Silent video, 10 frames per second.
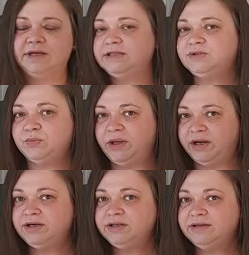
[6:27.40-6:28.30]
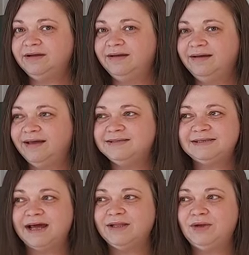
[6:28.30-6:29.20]
it's weird.
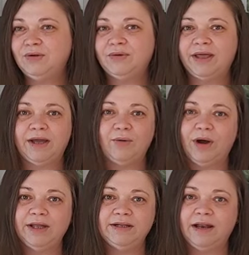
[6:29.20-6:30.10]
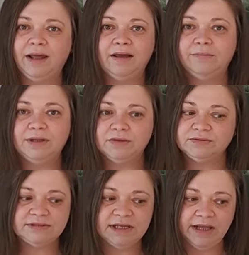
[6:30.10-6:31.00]
It's not looking quite like a
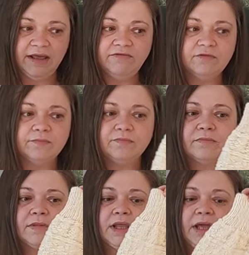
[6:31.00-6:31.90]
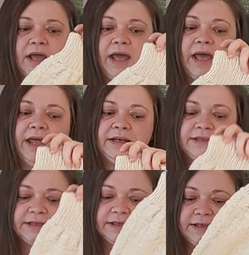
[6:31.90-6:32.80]
balloon sleeve.
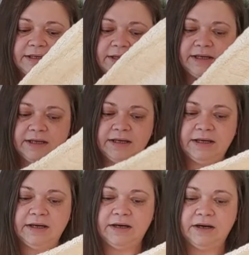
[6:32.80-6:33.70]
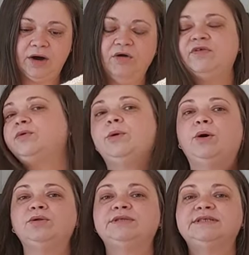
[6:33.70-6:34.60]
And
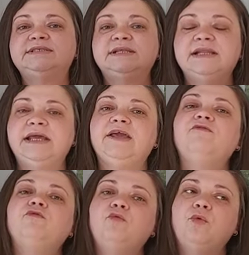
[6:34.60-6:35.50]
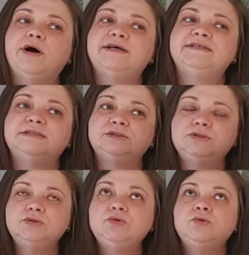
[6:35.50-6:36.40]
overall, the sleeve was
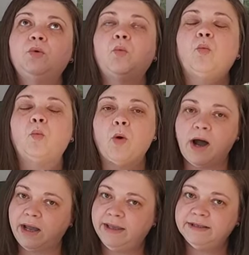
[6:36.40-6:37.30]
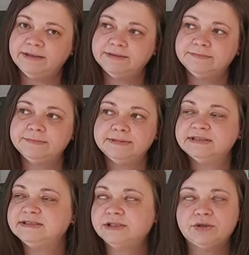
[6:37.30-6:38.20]
too wide.
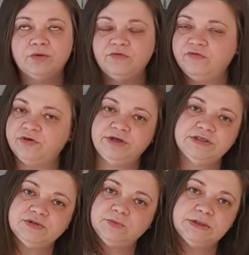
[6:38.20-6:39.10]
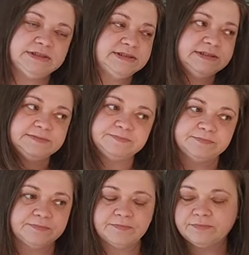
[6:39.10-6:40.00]
The circumference was
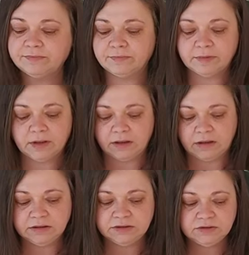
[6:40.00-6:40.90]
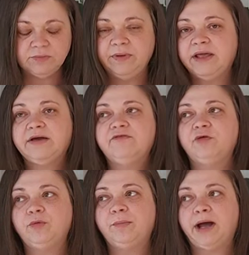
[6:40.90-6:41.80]
too big
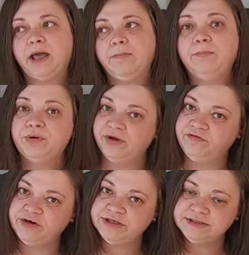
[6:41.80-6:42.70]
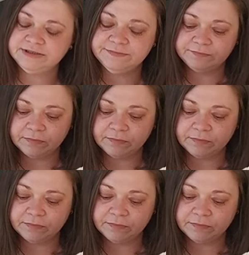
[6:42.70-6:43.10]
for my preference.